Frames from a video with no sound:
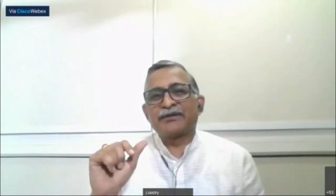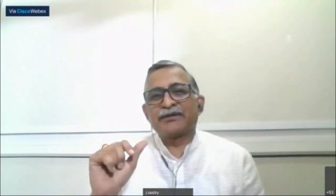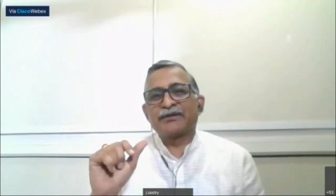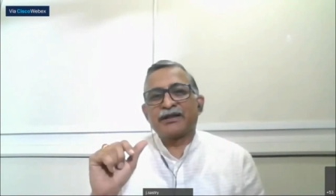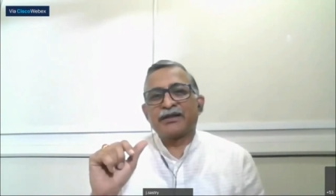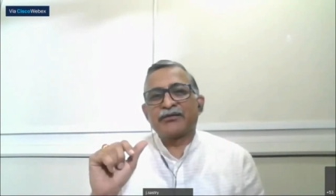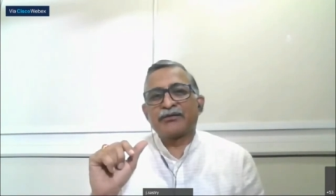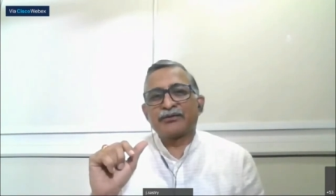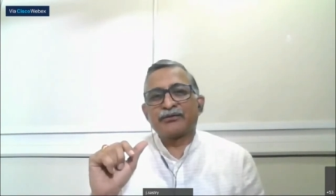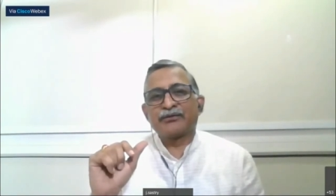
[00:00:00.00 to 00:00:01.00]
if she might
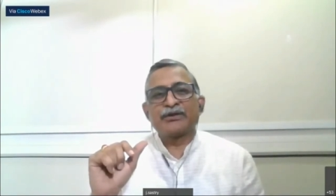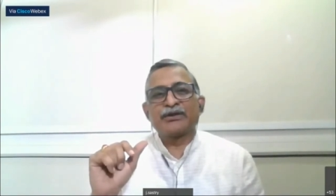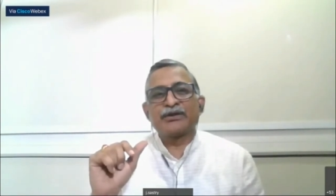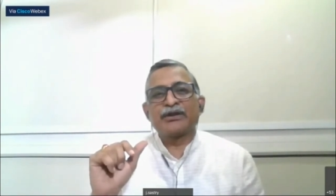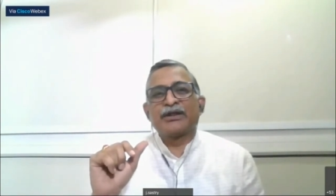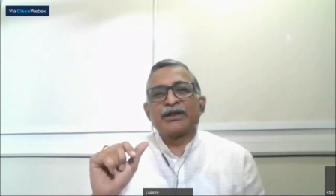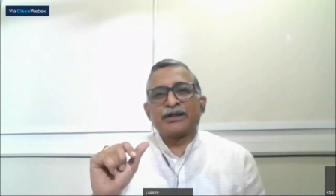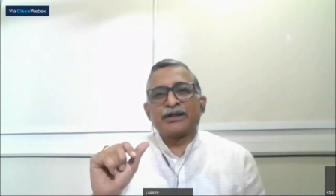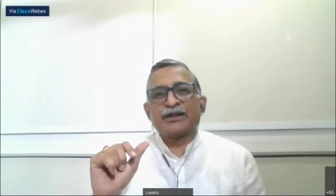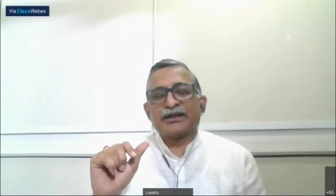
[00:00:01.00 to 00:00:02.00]
not have used
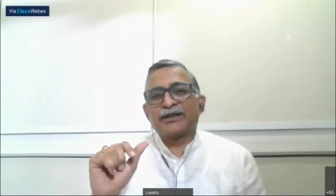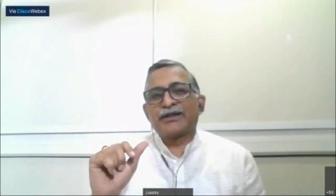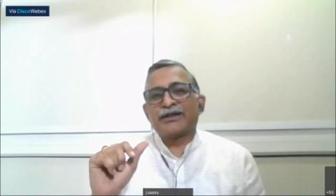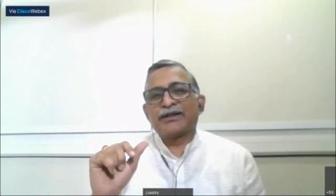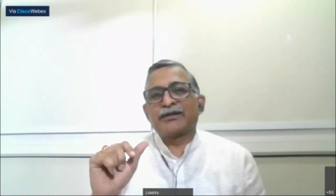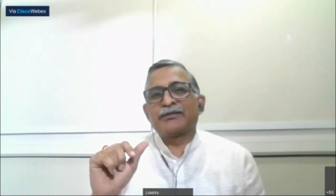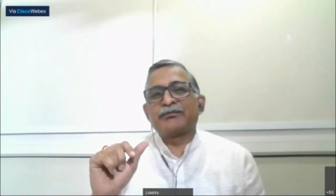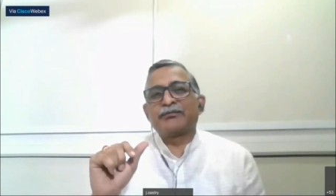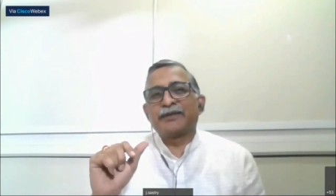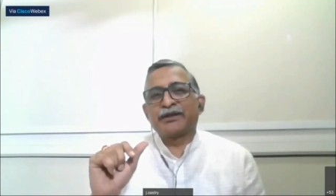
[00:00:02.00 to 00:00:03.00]

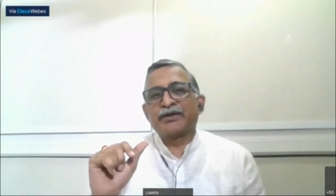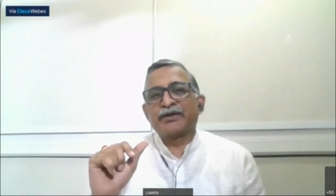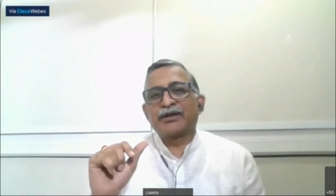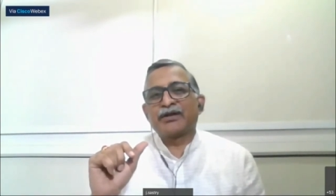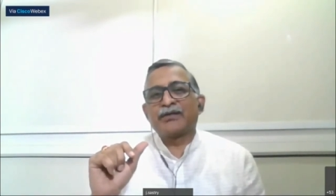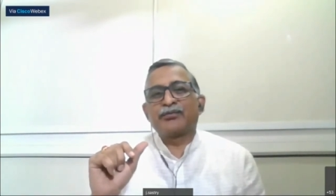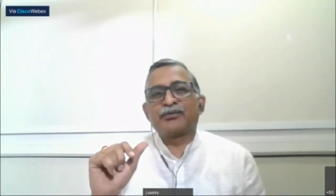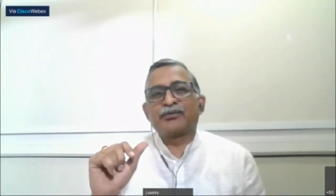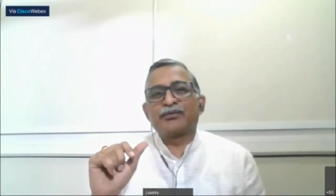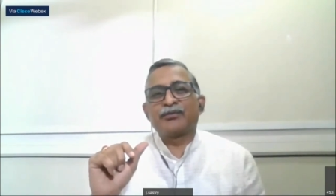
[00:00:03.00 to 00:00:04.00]
uh, mercurial
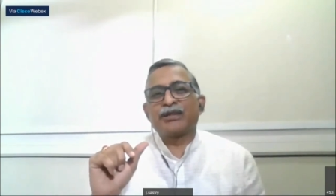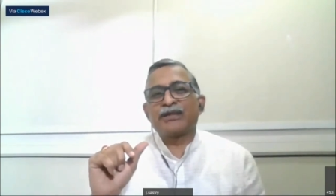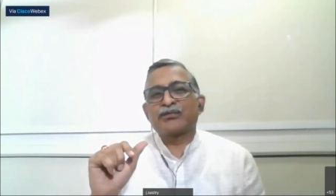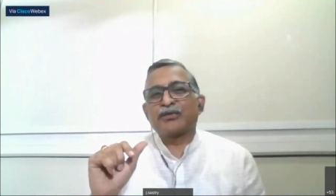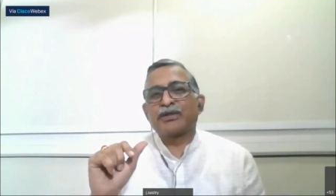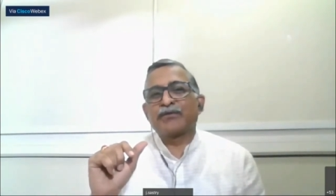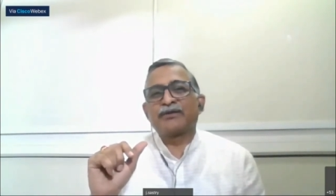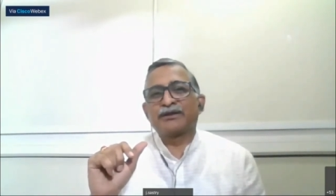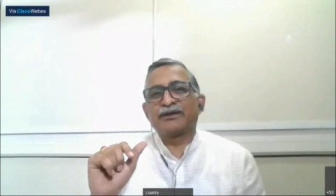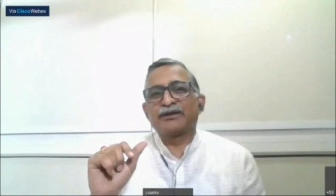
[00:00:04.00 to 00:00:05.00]
compounds last
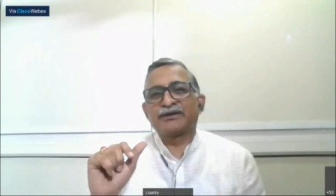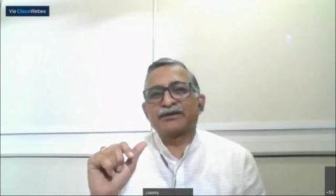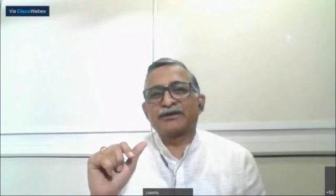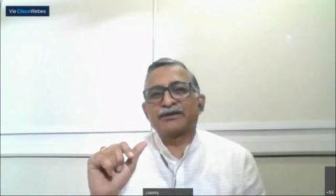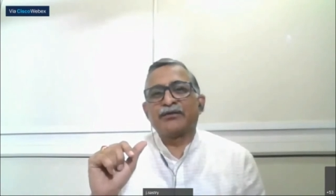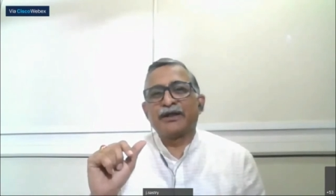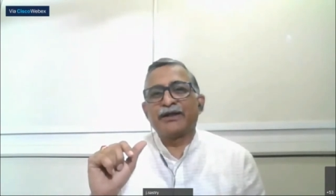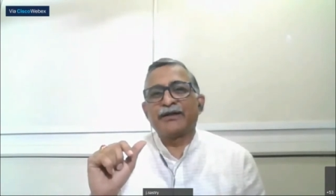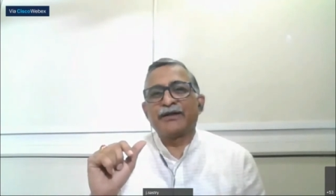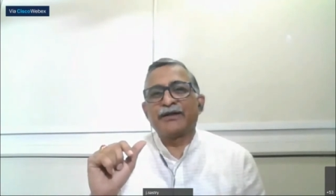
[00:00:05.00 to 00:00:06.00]
45 years every
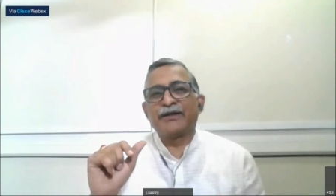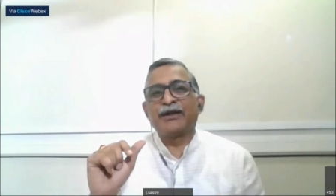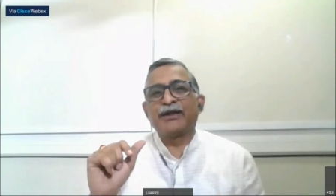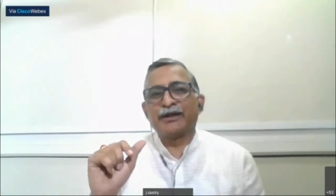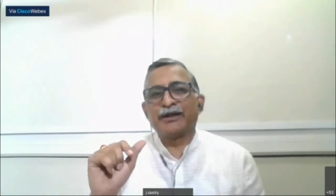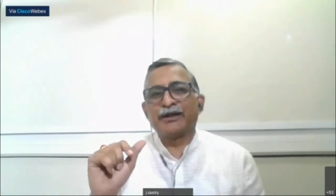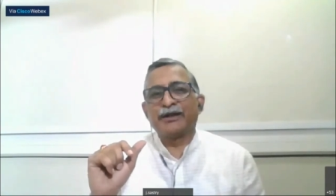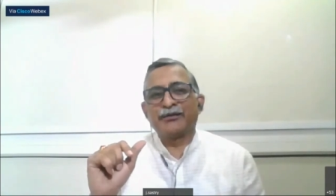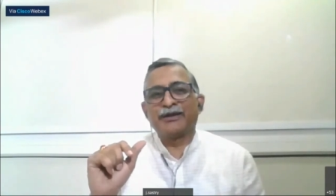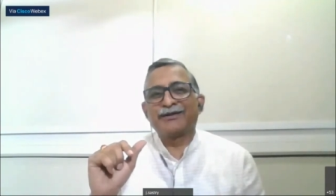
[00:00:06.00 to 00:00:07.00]
day morning and
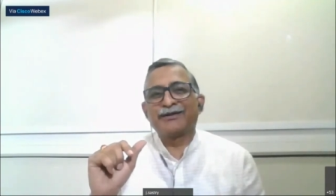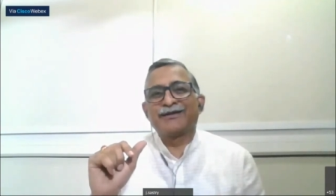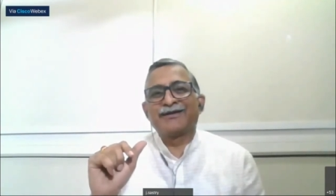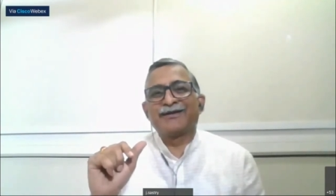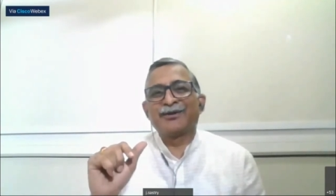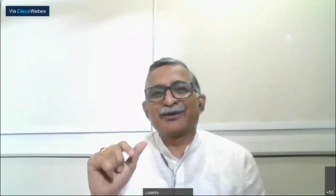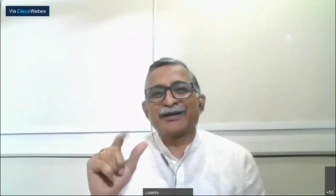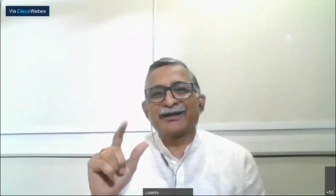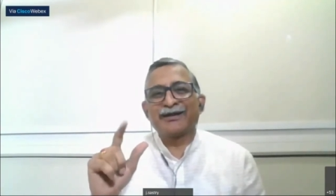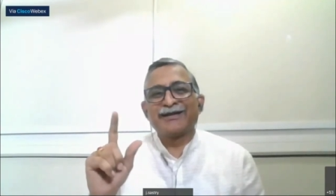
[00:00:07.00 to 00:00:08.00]
evening
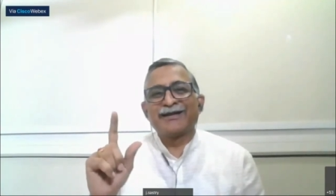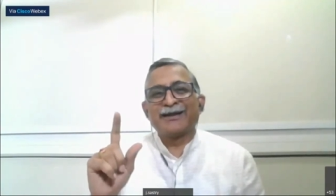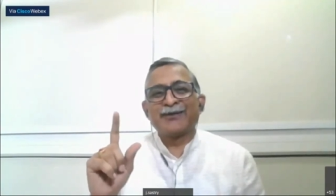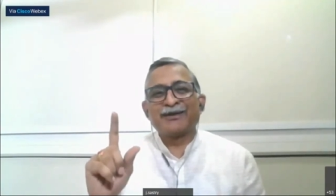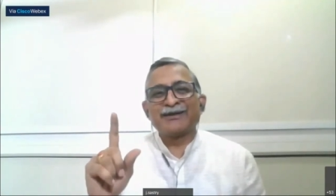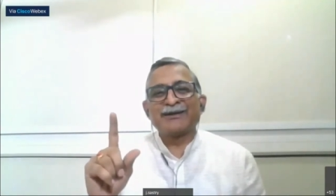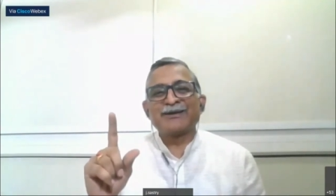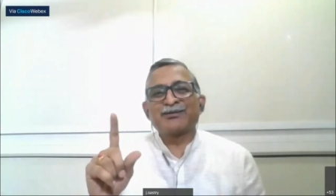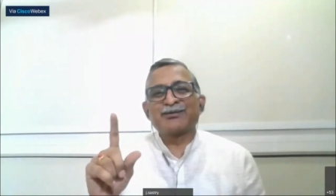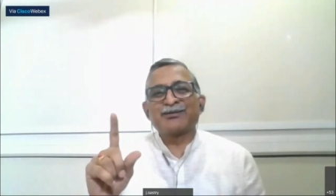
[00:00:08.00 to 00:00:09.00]
okay every
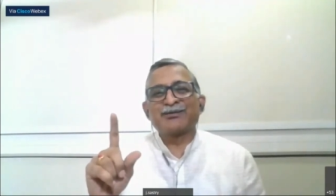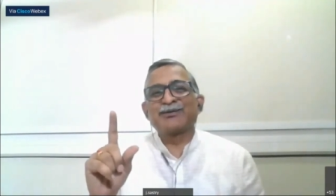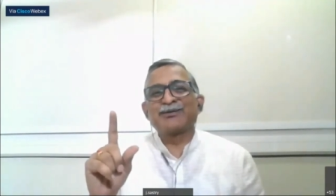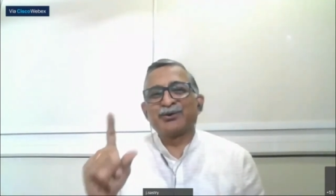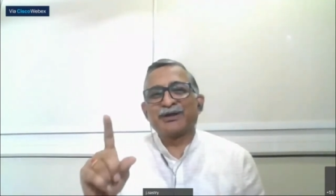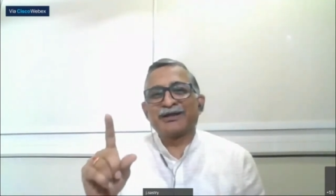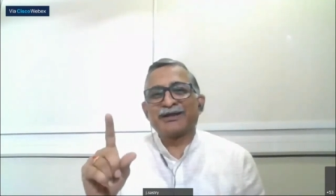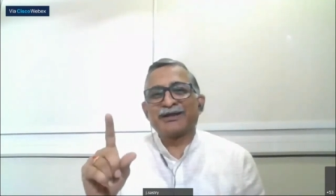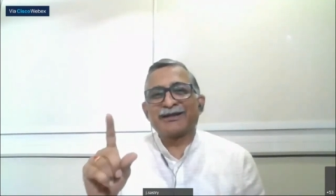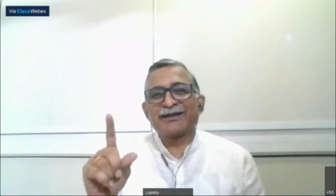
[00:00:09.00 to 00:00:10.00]
six months we do
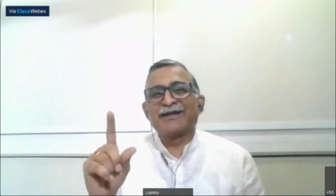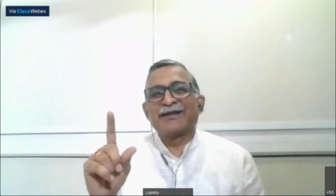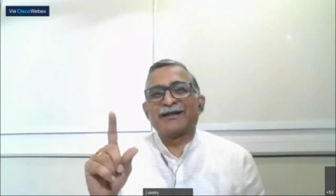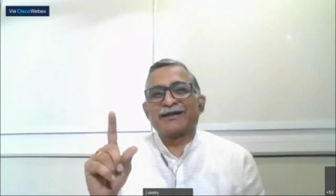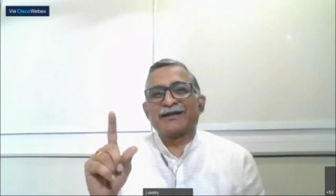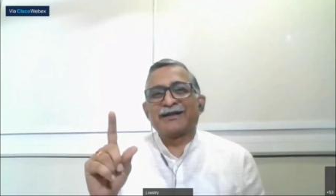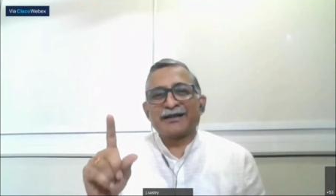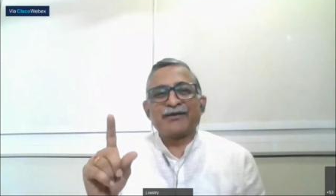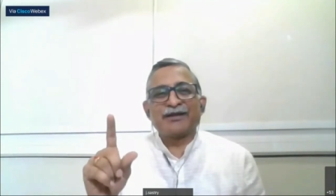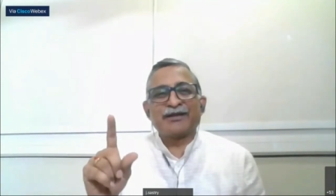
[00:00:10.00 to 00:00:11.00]
her uh,
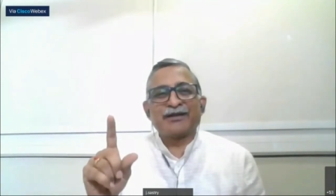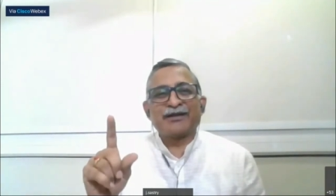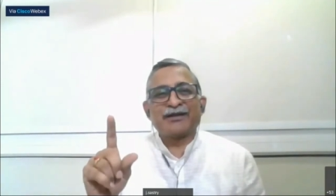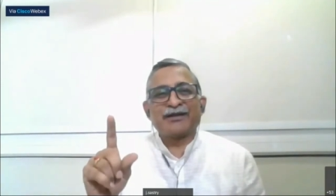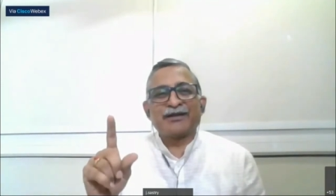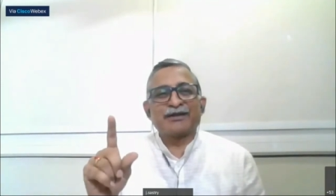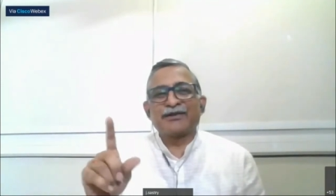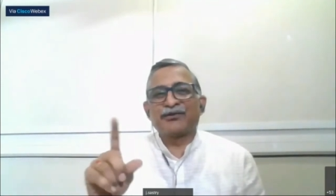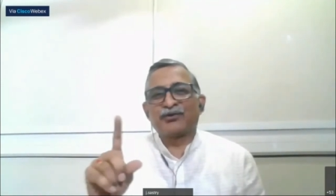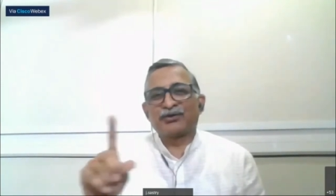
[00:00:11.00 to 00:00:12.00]
lft rft there
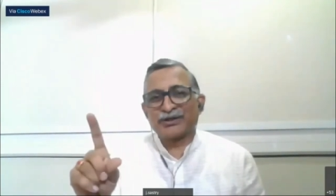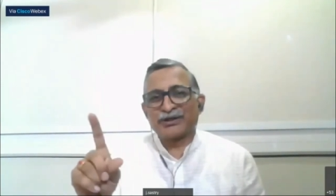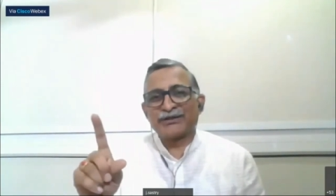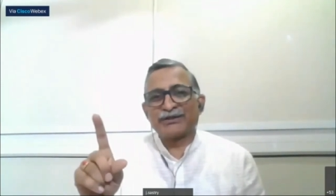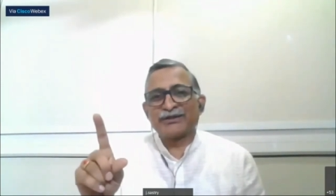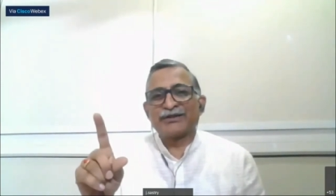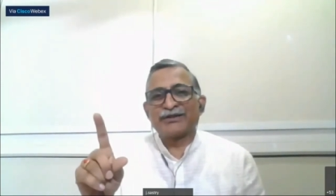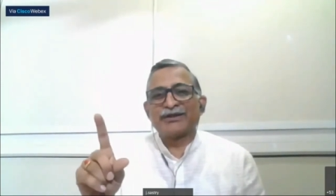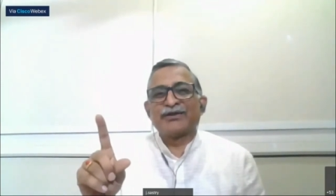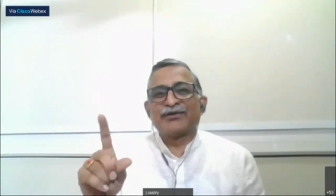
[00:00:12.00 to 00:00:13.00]
is no change
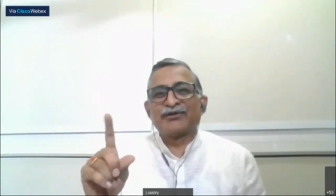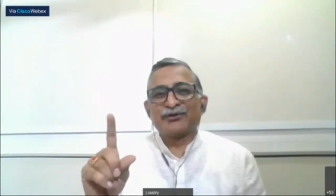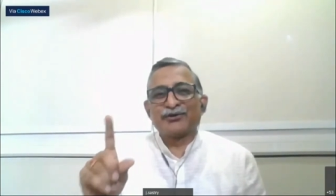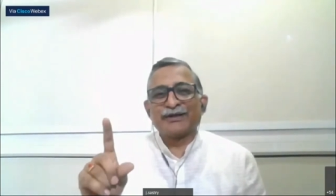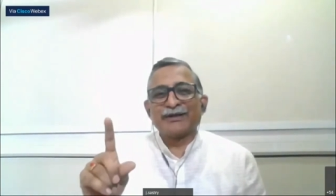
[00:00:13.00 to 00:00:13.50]
so